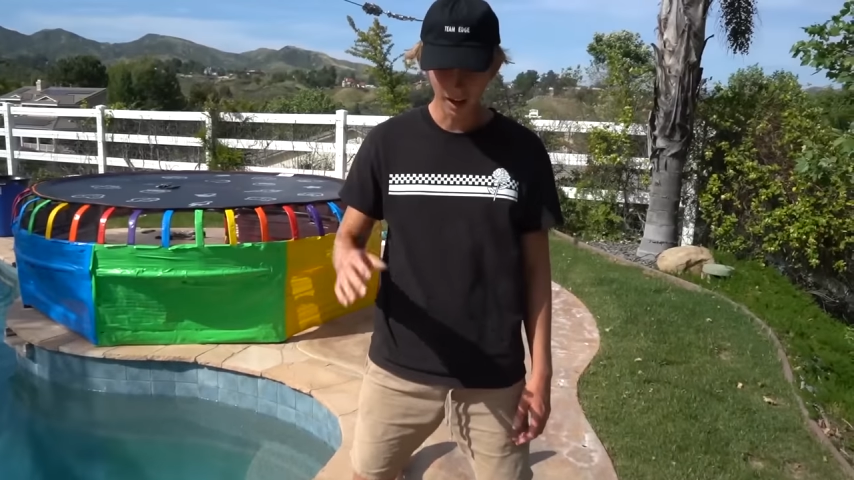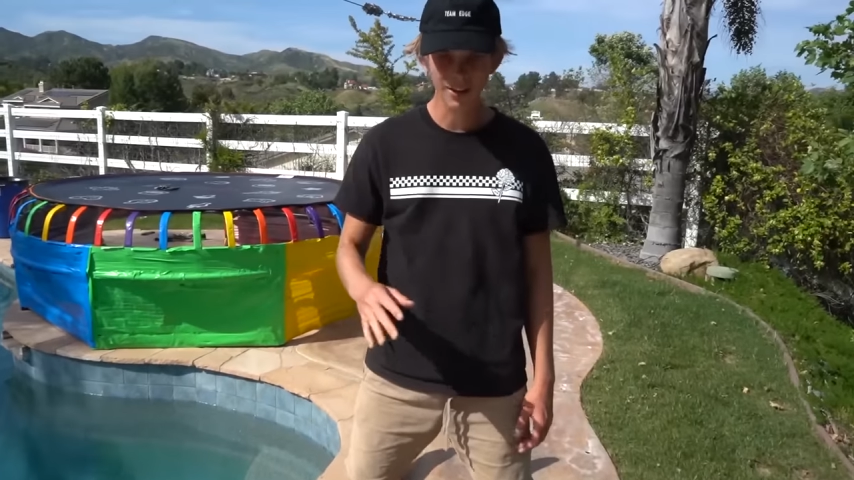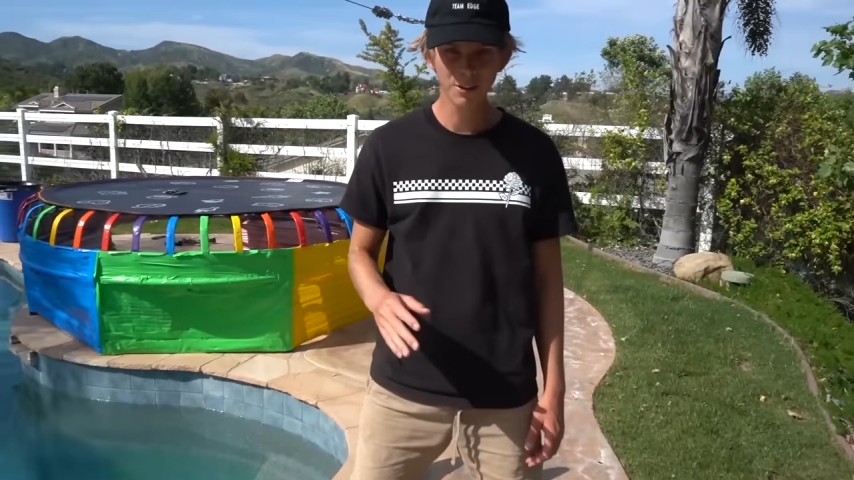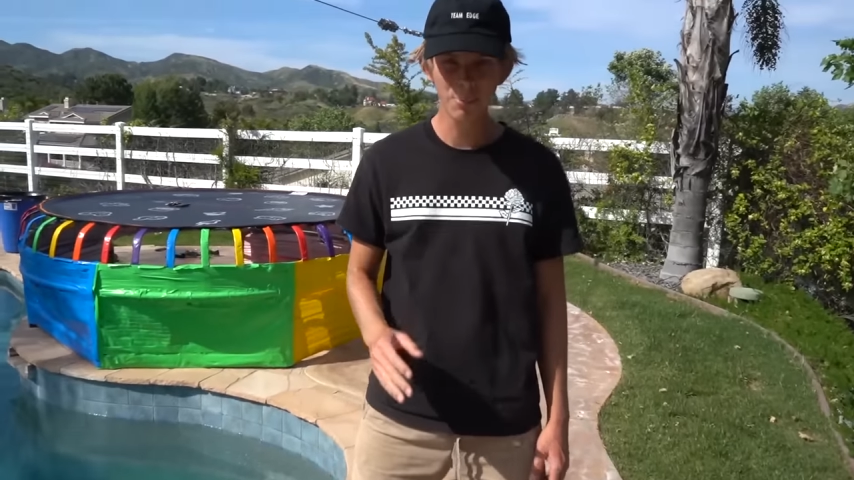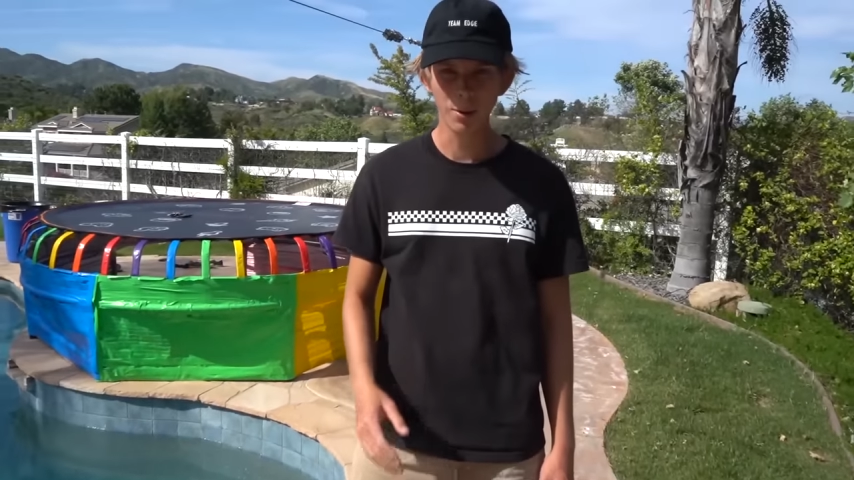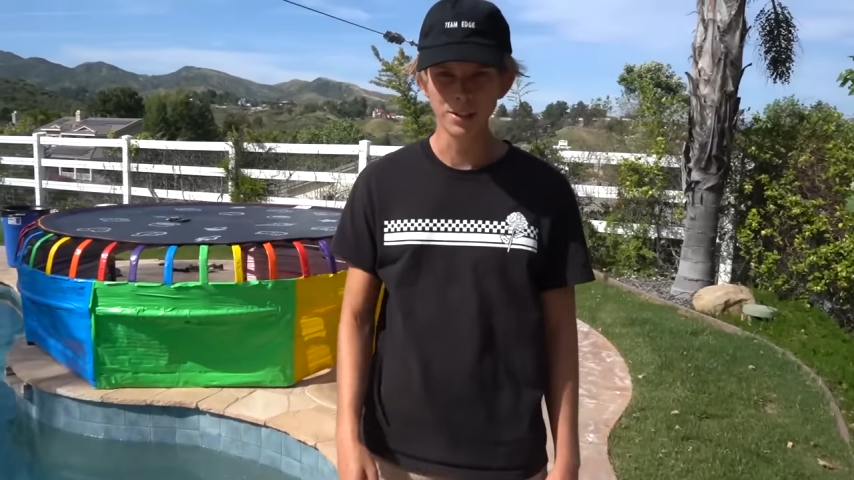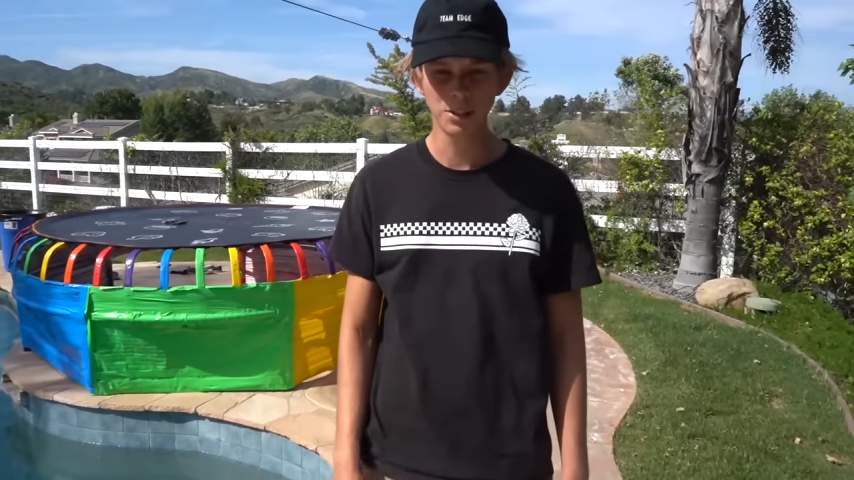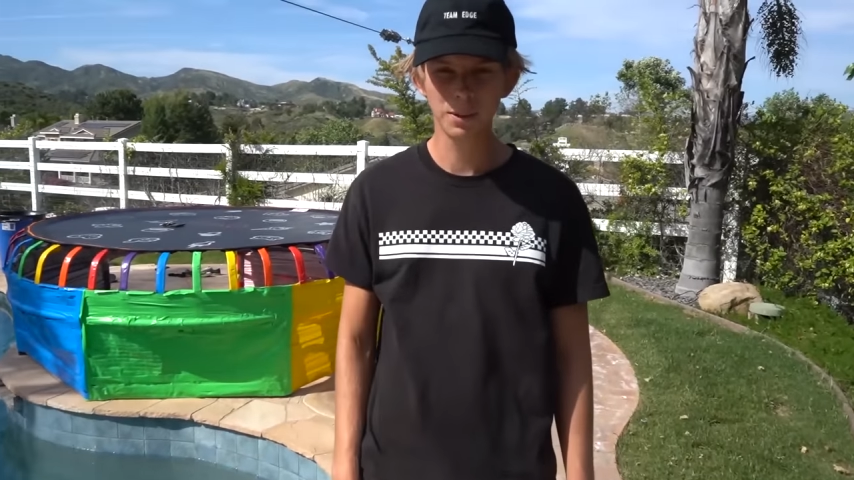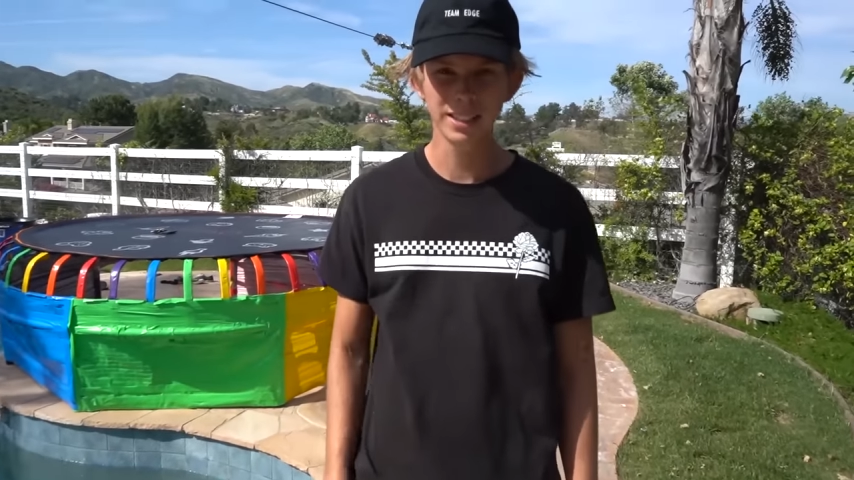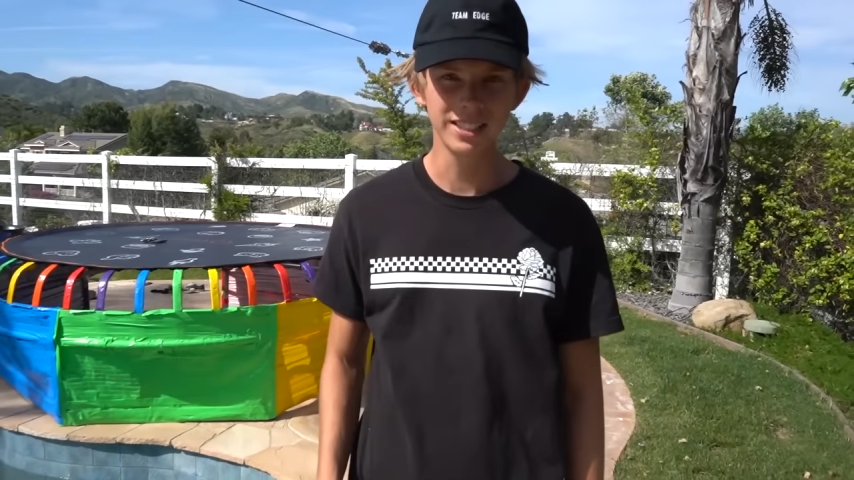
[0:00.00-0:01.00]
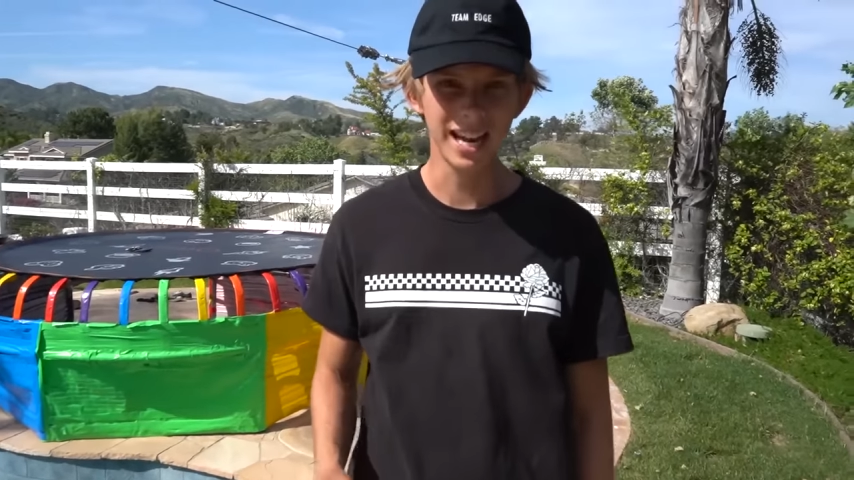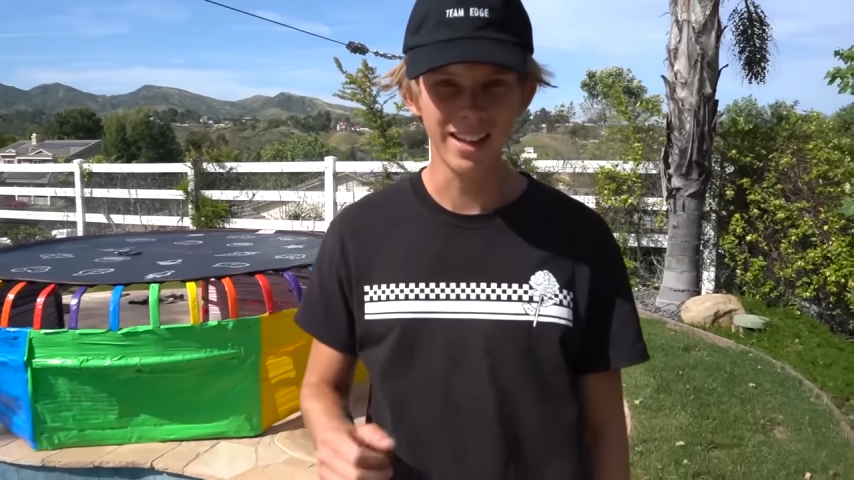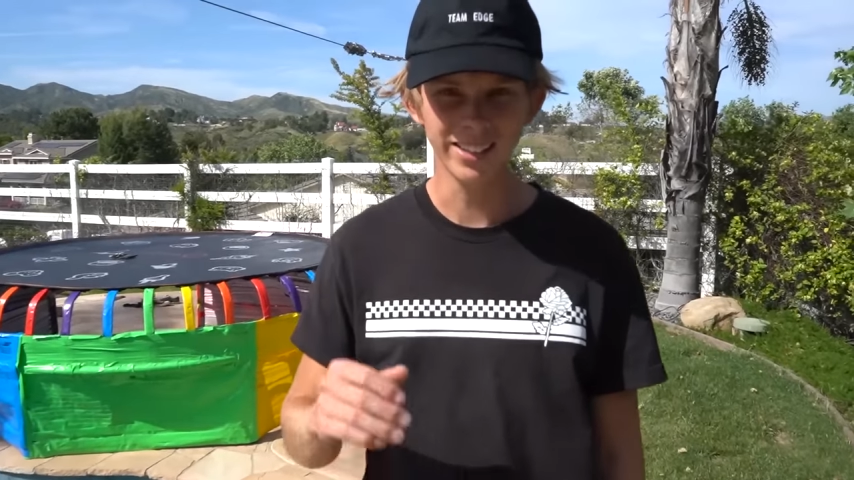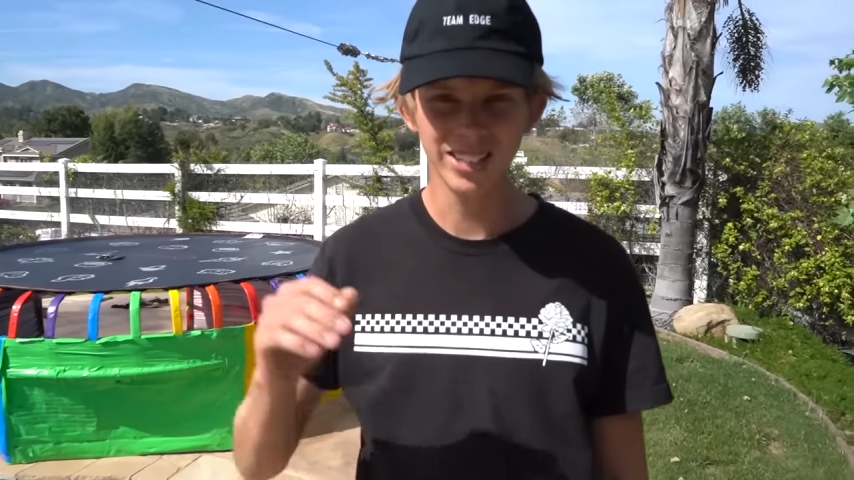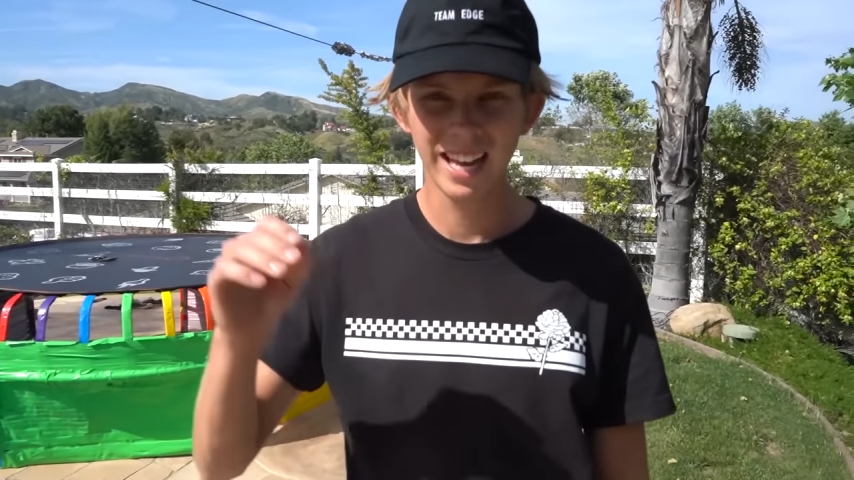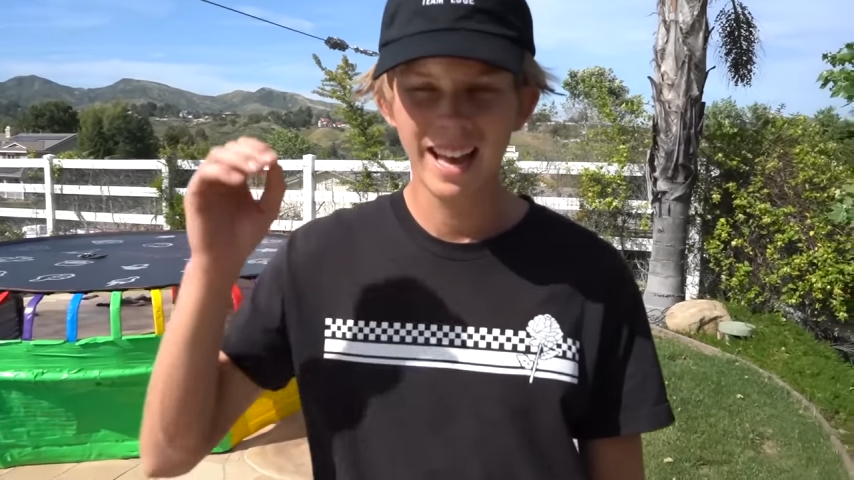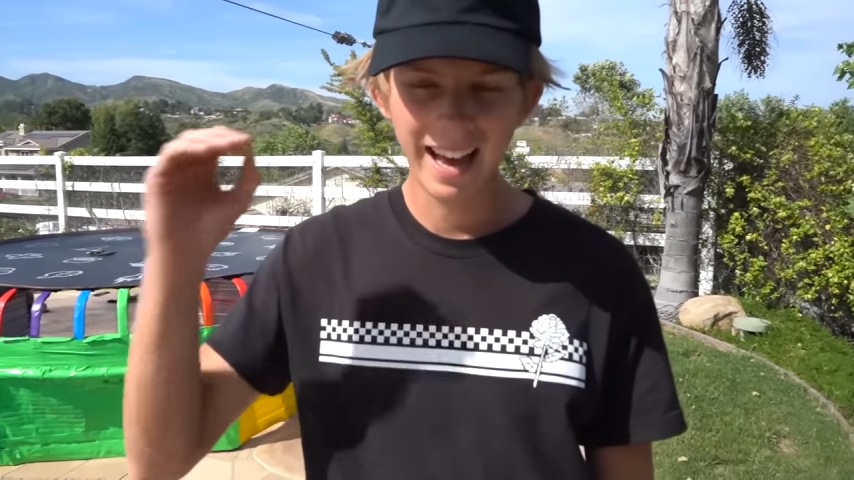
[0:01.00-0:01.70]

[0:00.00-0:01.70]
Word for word: one hundred points, you win the challenge,